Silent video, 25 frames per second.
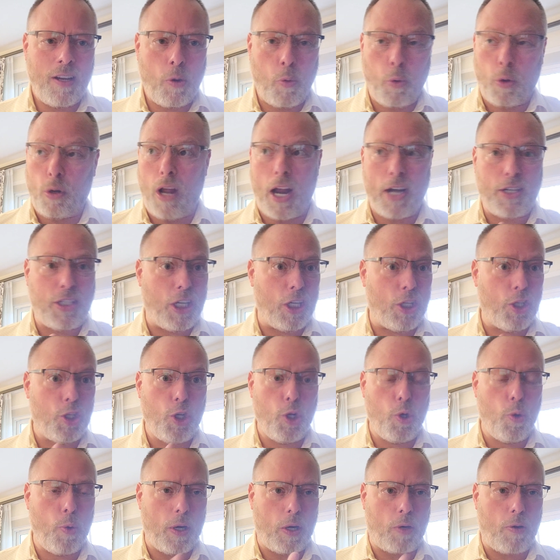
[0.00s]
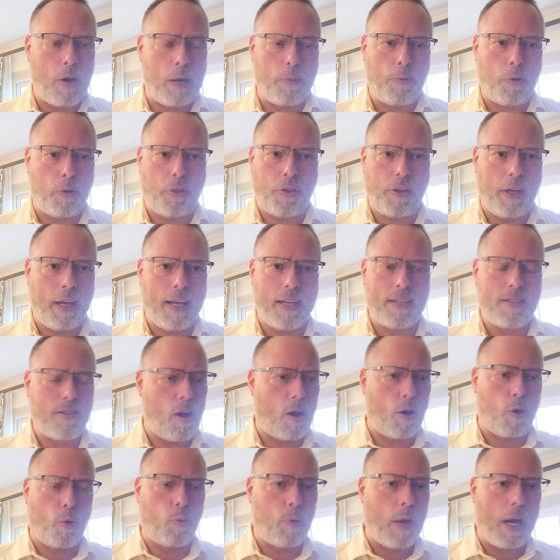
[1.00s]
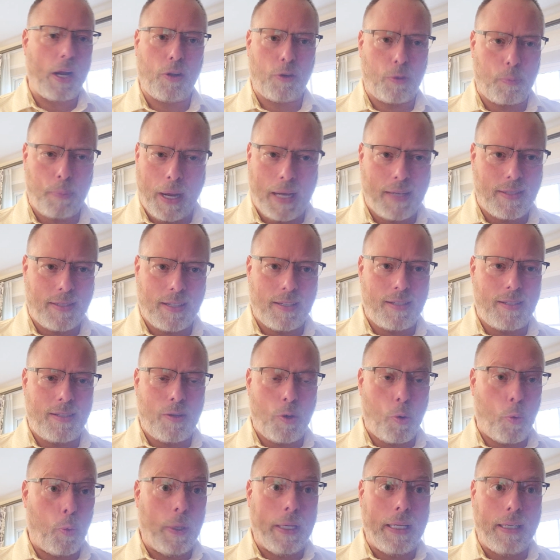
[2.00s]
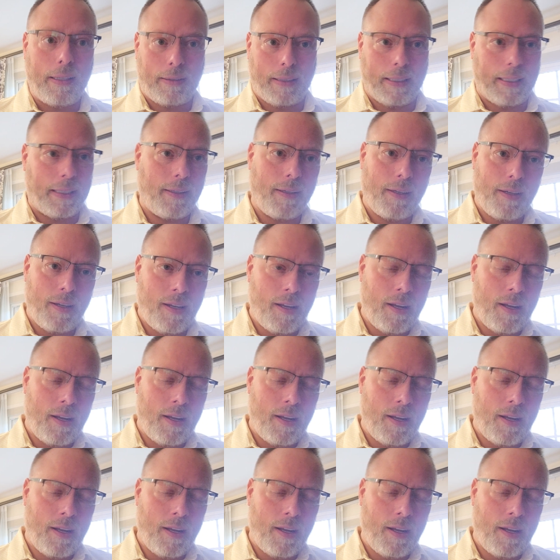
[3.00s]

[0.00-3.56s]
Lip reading: We're launching new incredible things on a regular basis, weekly.